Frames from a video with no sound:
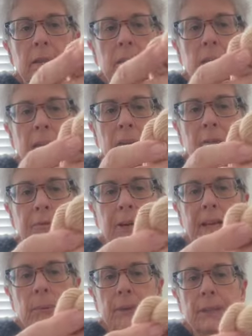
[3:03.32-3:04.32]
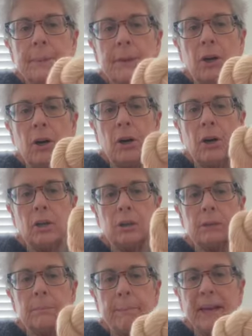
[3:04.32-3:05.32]
And I forget what they were
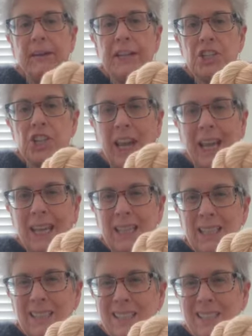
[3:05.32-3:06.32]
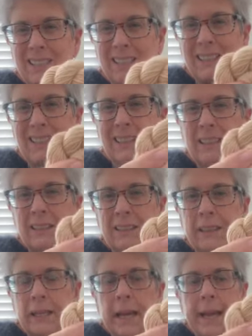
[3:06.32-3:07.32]
called, Mary Jane's.
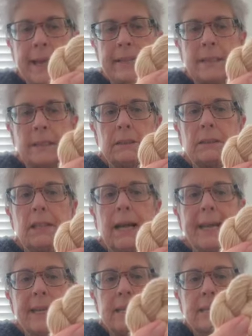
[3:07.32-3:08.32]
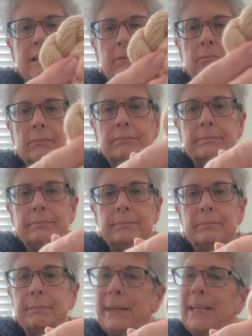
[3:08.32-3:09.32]
It's a light
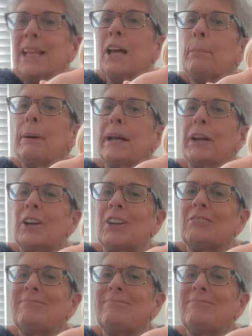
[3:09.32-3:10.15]
peanut butter.